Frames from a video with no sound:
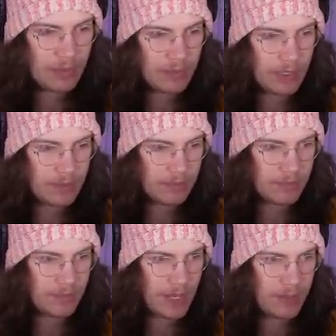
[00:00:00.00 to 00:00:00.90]
but
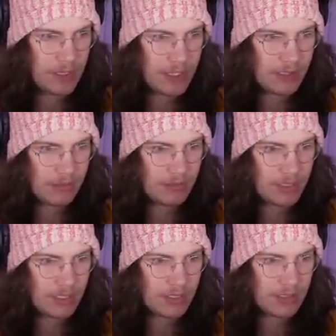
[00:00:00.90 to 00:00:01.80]
maybe this will
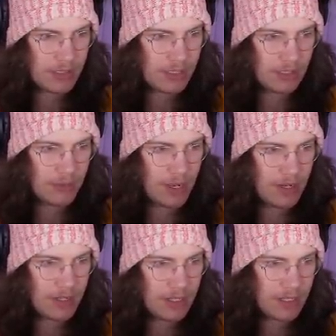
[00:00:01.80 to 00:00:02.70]
still work?